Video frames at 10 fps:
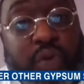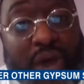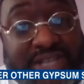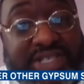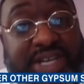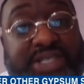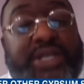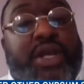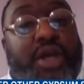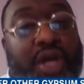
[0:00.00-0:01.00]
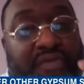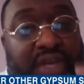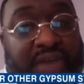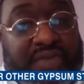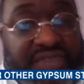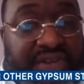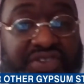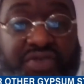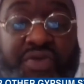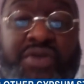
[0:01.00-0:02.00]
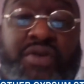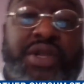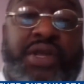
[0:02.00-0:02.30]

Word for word: processing of everything that's going on